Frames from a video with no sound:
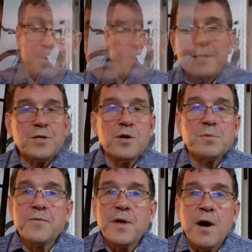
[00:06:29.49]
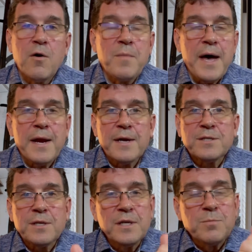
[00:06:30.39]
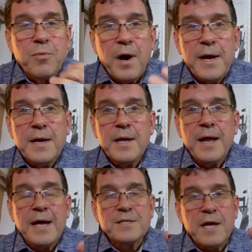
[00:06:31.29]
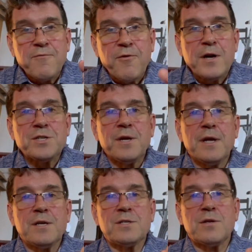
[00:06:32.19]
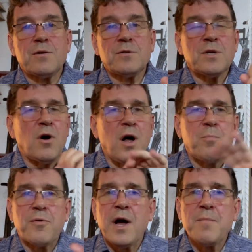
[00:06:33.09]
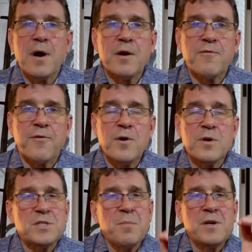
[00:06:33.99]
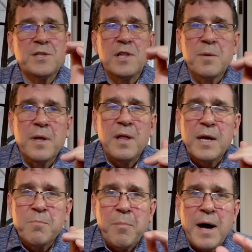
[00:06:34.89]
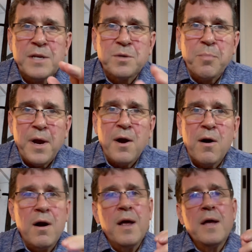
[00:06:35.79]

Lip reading: In terms of the aromatics, it's bright, it has that freshness, there's all primary fruit. It smells a little bit like Bosc pear.